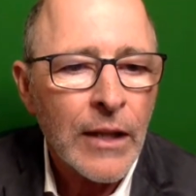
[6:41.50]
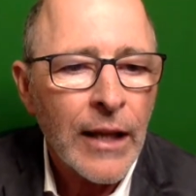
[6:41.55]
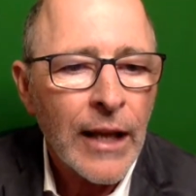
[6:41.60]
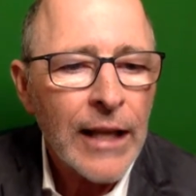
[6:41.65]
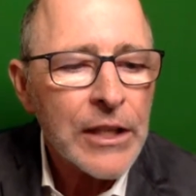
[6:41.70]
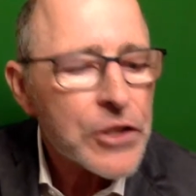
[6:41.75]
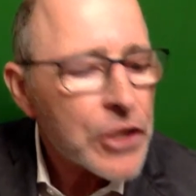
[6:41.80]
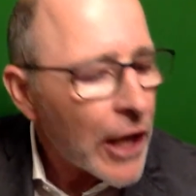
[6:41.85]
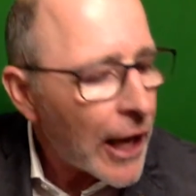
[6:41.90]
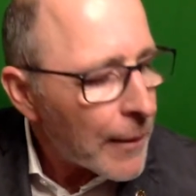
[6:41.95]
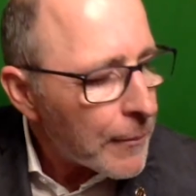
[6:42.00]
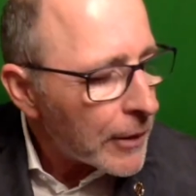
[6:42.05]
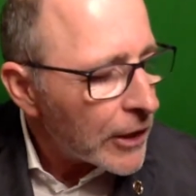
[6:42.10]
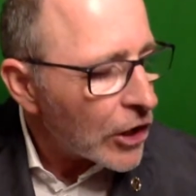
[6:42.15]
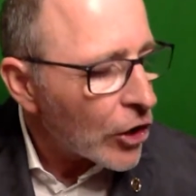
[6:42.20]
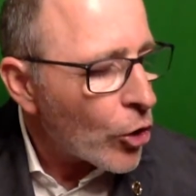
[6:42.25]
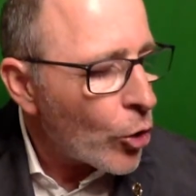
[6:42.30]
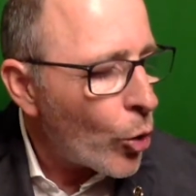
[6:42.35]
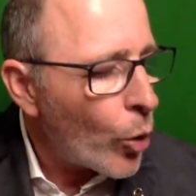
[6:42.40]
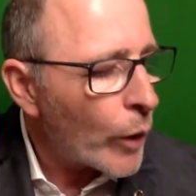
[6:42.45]
And so I'm going
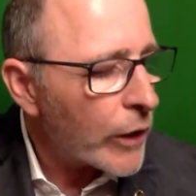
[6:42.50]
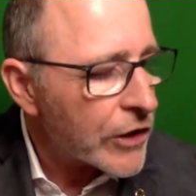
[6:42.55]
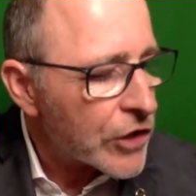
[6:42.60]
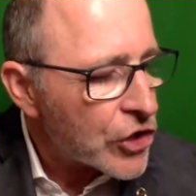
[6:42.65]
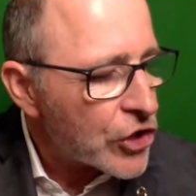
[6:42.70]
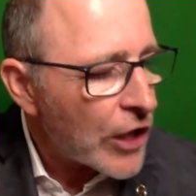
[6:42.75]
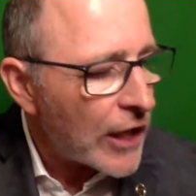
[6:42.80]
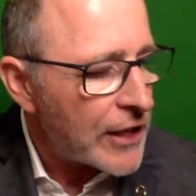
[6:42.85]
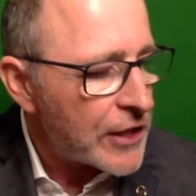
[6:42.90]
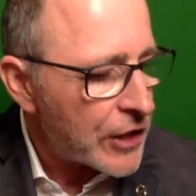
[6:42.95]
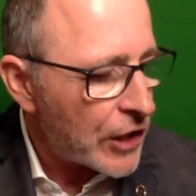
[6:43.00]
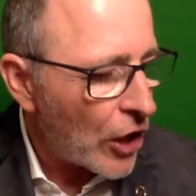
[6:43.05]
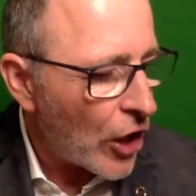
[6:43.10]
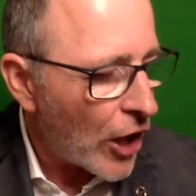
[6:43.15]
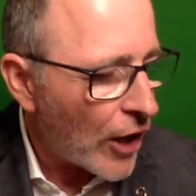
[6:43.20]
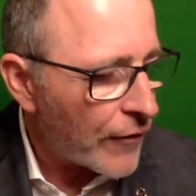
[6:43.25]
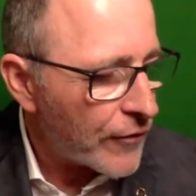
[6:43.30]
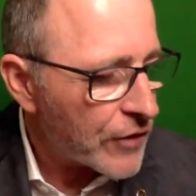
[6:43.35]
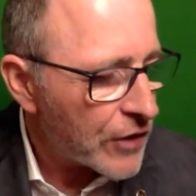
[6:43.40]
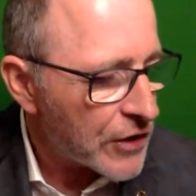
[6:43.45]
to quit chasing
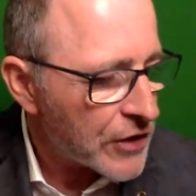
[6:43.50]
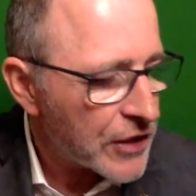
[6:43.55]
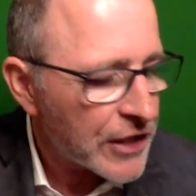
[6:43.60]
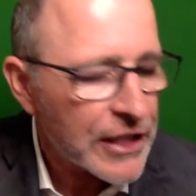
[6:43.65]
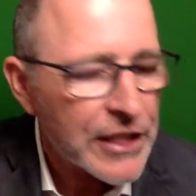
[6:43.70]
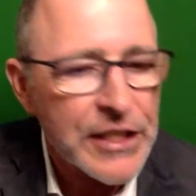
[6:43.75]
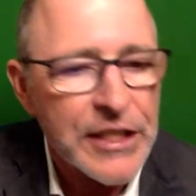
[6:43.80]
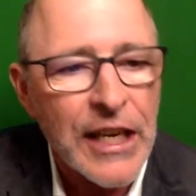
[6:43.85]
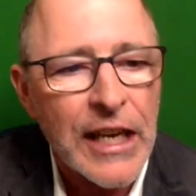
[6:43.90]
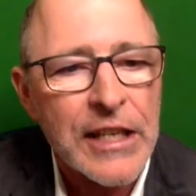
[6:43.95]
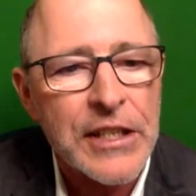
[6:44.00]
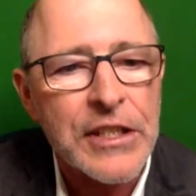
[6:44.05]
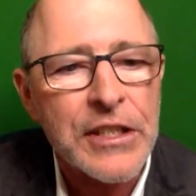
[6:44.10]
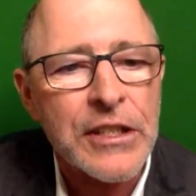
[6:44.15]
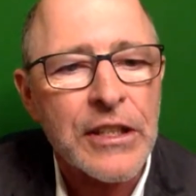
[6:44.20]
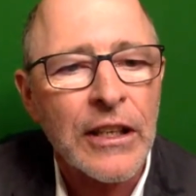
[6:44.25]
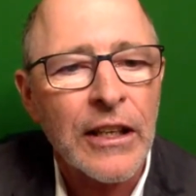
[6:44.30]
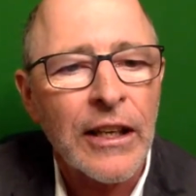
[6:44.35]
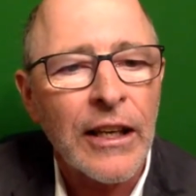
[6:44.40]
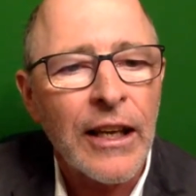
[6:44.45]
after
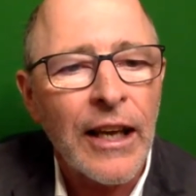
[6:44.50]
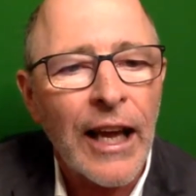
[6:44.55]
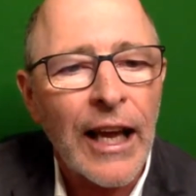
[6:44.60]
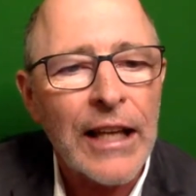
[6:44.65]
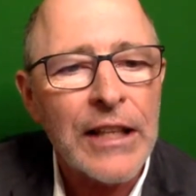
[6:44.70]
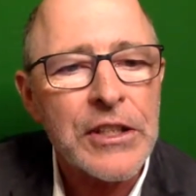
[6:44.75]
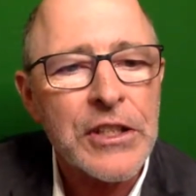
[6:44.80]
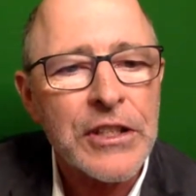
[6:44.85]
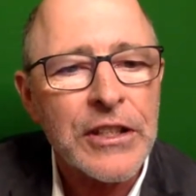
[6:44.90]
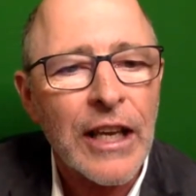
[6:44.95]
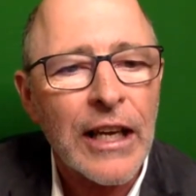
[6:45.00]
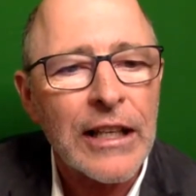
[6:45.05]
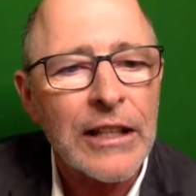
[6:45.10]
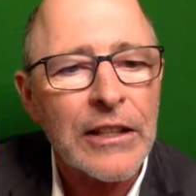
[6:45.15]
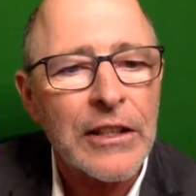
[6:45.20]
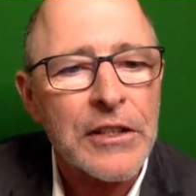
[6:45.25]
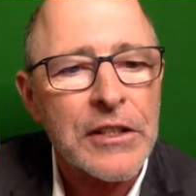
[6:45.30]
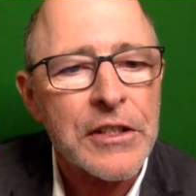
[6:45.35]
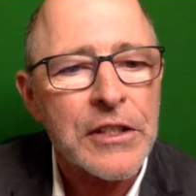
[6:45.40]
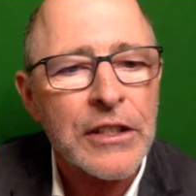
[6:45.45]
success and
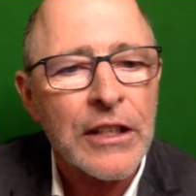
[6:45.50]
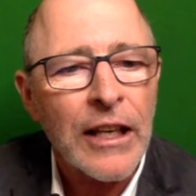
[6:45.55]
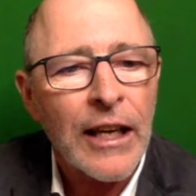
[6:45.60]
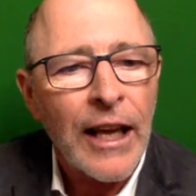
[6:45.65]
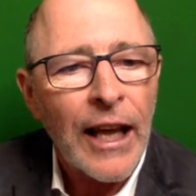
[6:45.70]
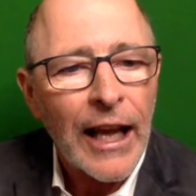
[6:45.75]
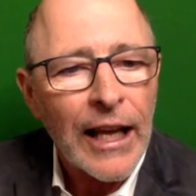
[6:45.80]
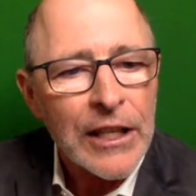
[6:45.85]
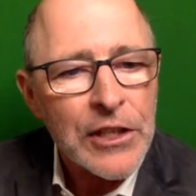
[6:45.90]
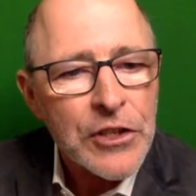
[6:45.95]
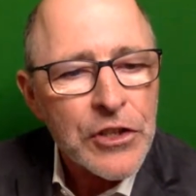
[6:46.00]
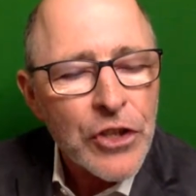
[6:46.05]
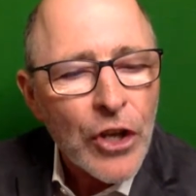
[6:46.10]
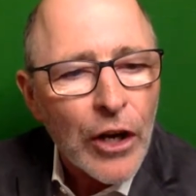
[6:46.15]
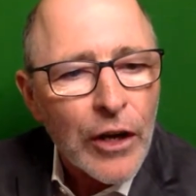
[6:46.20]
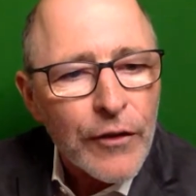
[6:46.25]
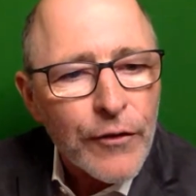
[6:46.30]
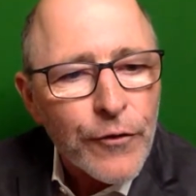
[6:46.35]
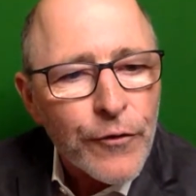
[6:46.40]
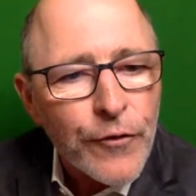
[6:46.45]
status and
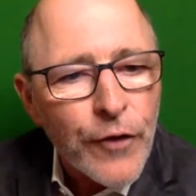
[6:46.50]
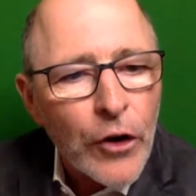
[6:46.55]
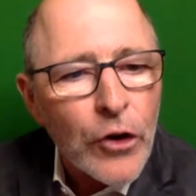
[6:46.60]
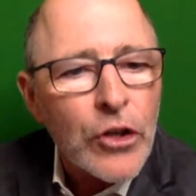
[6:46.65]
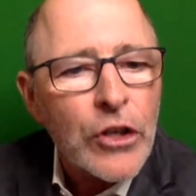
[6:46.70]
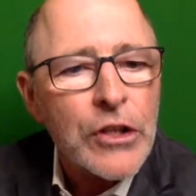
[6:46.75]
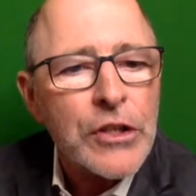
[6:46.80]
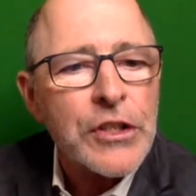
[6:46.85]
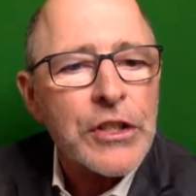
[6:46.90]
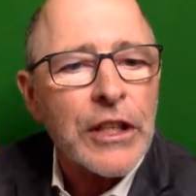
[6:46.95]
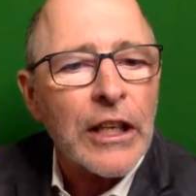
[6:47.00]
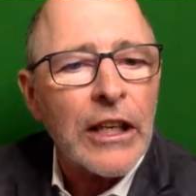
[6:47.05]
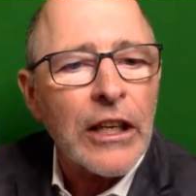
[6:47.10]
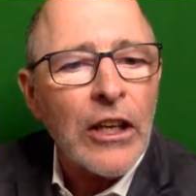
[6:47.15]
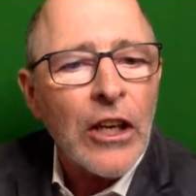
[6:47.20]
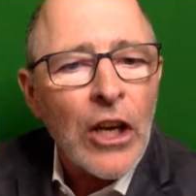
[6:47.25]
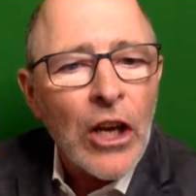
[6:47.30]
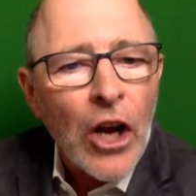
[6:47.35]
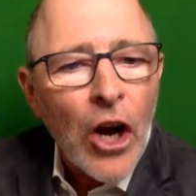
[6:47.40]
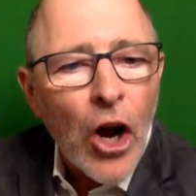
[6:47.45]
start focusing
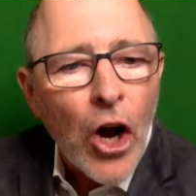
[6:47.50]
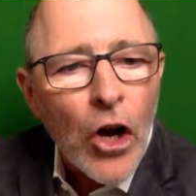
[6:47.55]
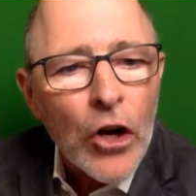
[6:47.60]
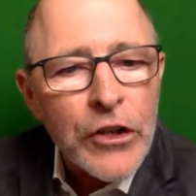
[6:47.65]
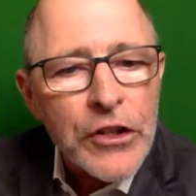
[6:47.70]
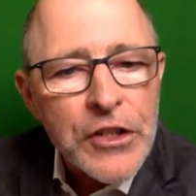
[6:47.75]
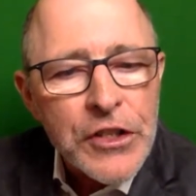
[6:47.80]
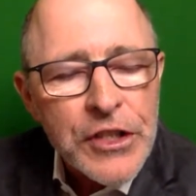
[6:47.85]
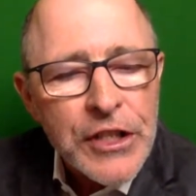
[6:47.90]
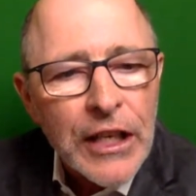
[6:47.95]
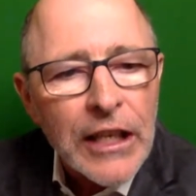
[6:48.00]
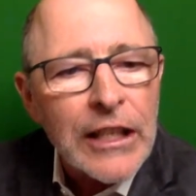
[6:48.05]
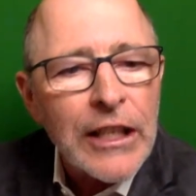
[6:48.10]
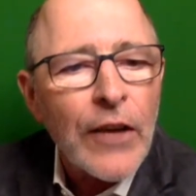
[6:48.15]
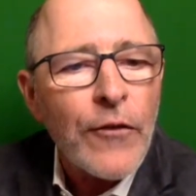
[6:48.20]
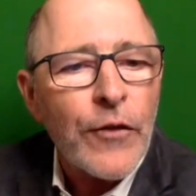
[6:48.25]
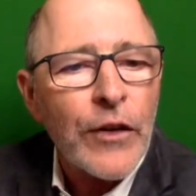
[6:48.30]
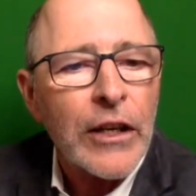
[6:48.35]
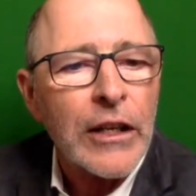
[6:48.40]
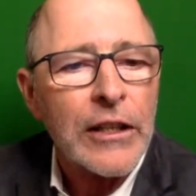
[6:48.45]
on
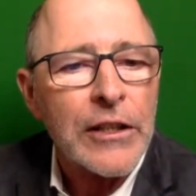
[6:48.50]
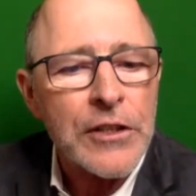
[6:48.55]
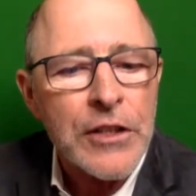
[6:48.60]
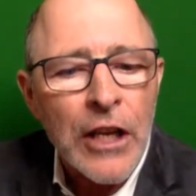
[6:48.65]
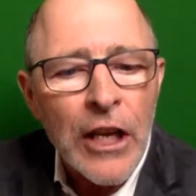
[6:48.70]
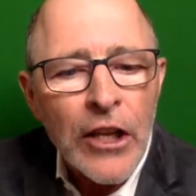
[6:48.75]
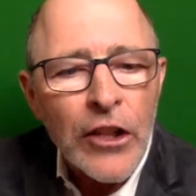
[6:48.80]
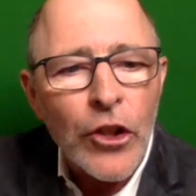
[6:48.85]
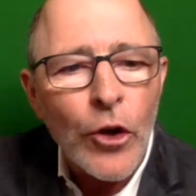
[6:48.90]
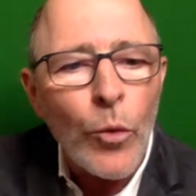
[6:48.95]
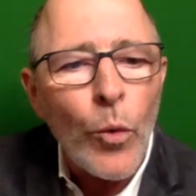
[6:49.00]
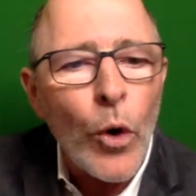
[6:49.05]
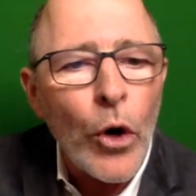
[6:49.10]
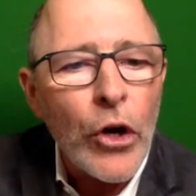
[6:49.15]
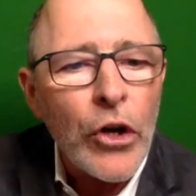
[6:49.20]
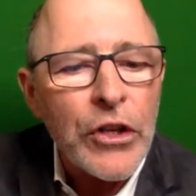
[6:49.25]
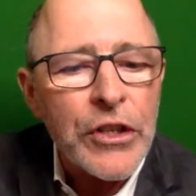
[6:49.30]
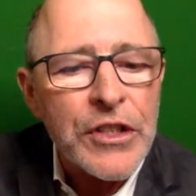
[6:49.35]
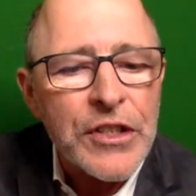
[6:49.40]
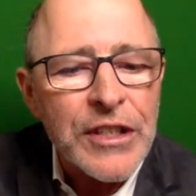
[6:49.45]
significance. The
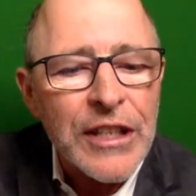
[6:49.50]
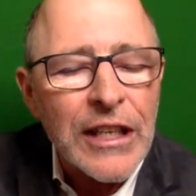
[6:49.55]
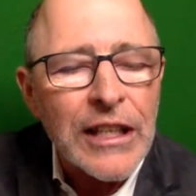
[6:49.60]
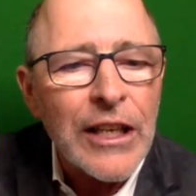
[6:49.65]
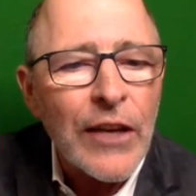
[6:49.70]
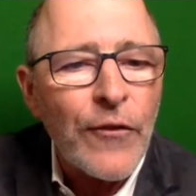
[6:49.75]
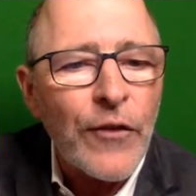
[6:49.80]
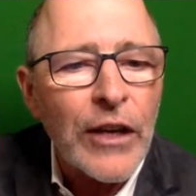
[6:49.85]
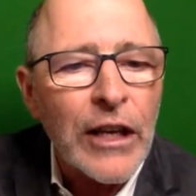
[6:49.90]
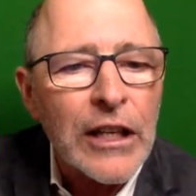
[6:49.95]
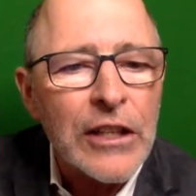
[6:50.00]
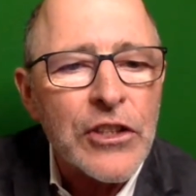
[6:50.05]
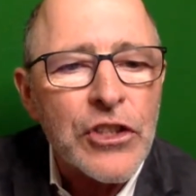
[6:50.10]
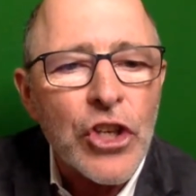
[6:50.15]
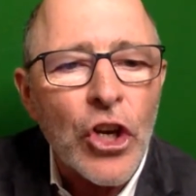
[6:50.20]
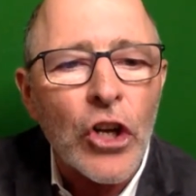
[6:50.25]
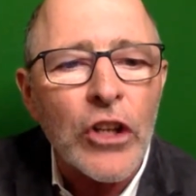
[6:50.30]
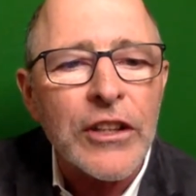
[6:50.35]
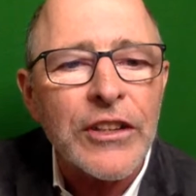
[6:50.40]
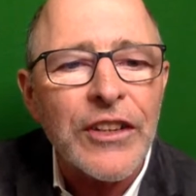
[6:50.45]
word significance
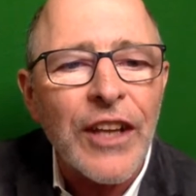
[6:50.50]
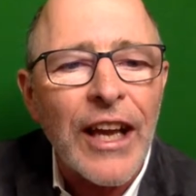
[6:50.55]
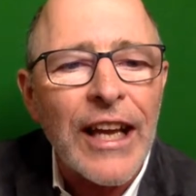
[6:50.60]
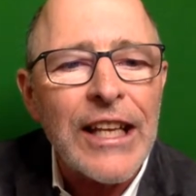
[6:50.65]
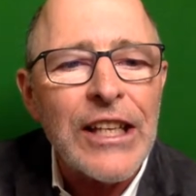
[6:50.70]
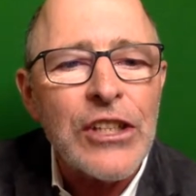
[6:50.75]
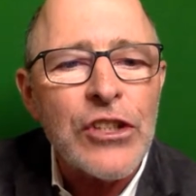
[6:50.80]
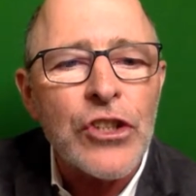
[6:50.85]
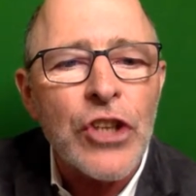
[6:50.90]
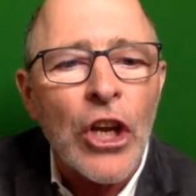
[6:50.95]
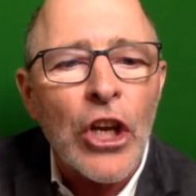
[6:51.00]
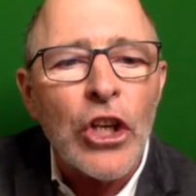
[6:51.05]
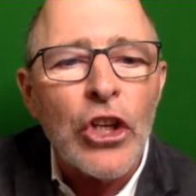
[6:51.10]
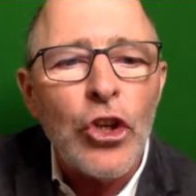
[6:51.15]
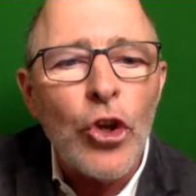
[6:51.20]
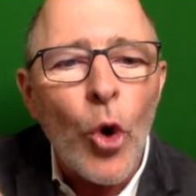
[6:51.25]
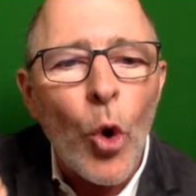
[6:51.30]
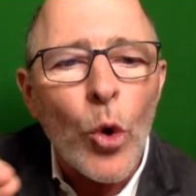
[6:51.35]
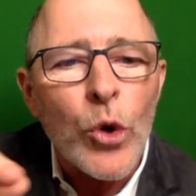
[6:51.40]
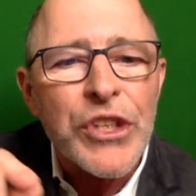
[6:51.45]
contains
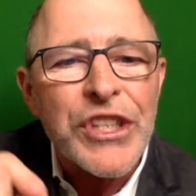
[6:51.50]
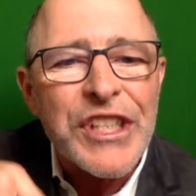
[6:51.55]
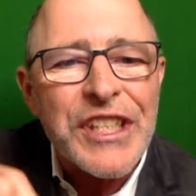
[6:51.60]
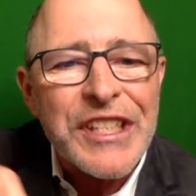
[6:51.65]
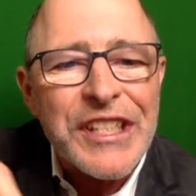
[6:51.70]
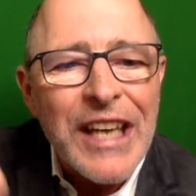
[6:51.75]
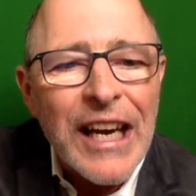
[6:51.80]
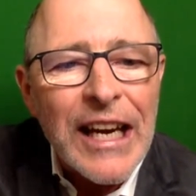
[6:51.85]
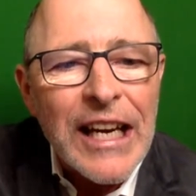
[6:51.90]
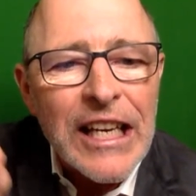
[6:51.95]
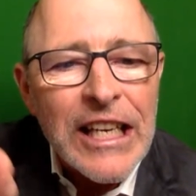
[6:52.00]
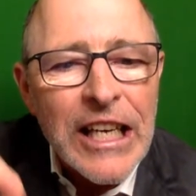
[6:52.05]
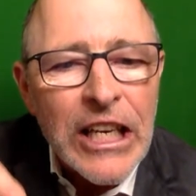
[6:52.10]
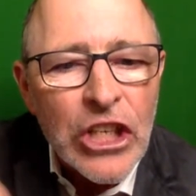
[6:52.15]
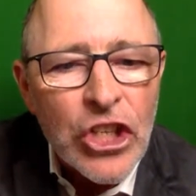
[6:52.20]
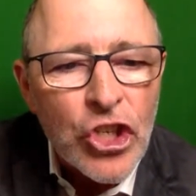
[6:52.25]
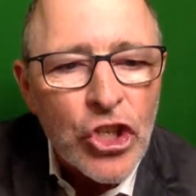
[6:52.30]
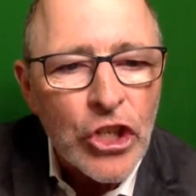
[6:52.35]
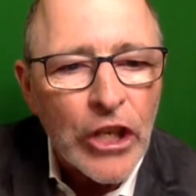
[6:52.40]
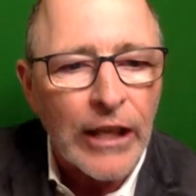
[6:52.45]
your
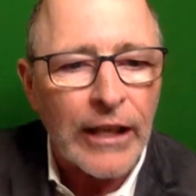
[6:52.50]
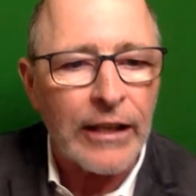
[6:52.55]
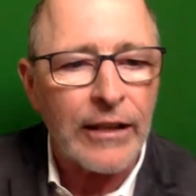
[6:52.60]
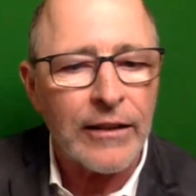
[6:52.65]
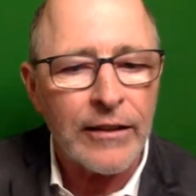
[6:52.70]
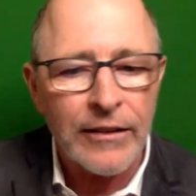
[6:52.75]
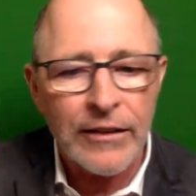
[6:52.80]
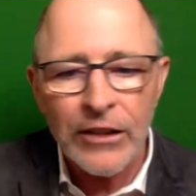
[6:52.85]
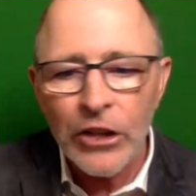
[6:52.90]
signature